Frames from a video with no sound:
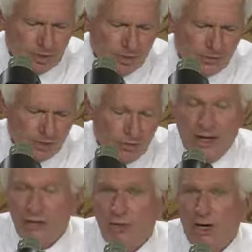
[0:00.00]
It's a
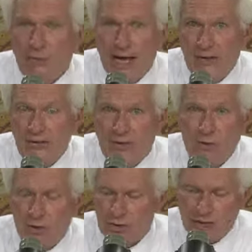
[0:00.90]
great psalm, as, of
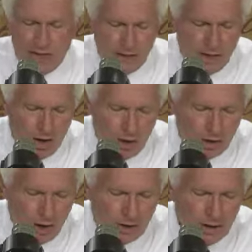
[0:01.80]
course, they all are.